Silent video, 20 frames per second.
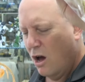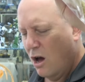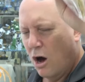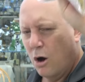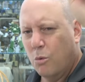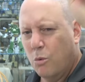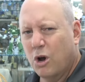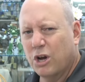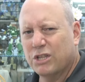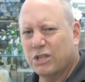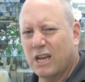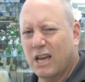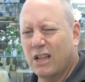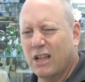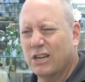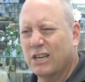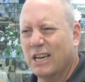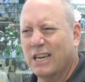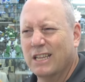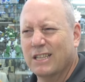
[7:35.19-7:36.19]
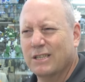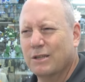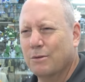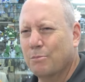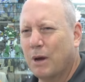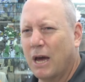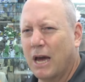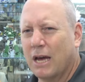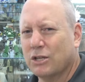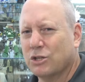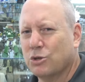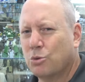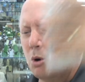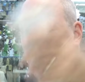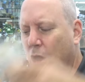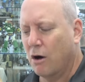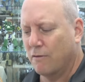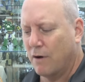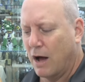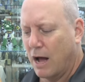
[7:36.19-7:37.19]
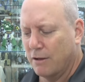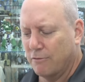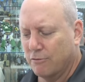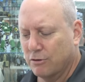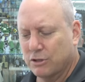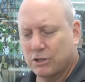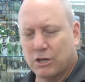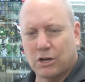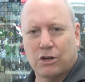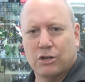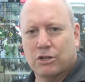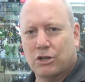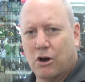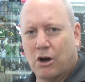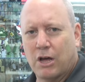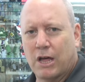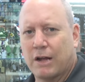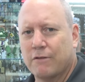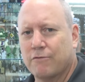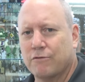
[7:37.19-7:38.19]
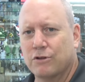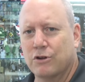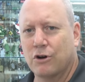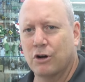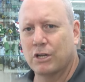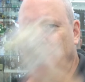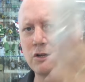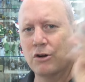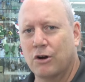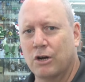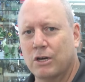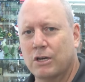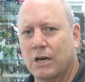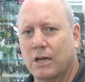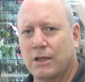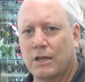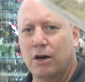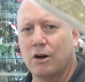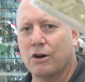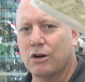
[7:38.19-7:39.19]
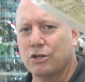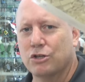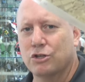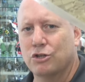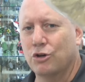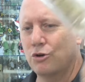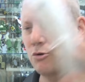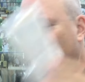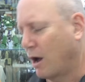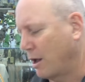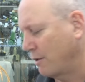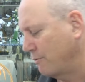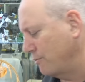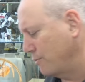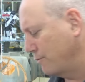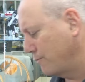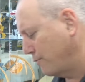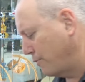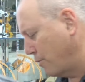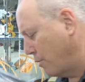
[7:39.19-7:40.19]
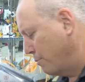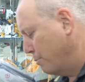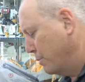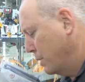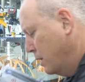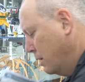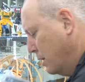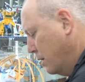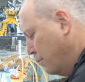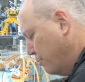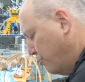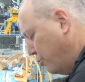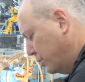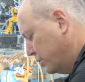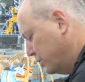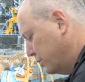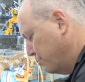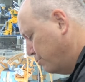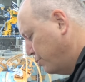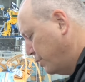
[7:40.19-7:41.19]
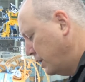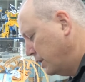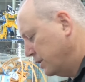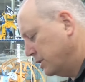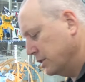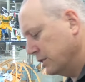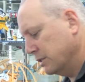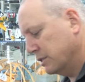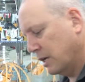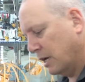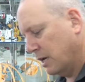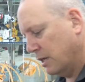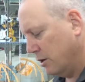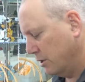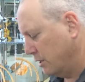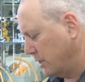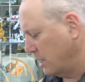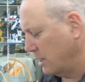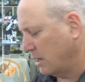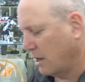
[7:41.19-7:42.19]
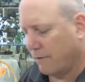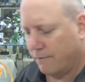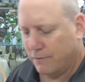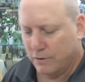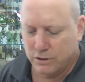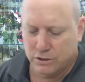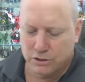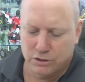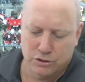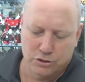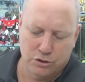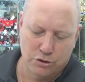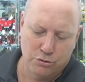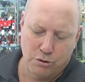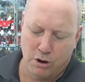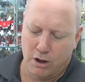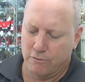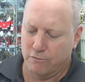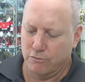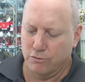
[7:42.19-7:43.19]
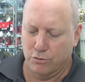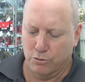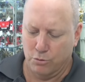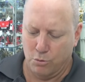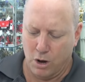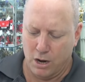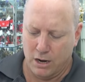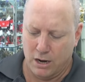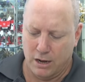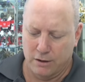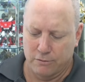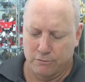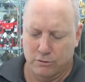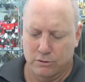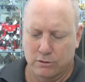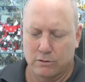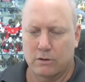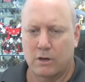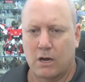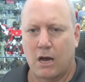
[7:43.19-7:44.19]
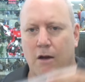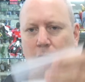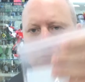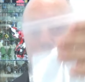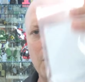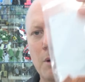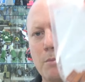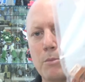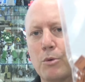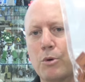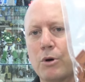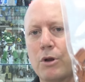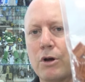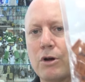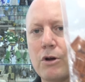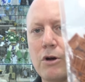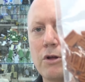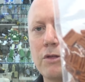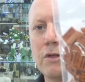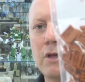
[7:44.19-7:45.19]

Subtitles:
I worked out I needed about 1200, so I got 999, and now I got 200 from Bricks and Pieces. And I don't know if this is 200 or 100, can't remember what I got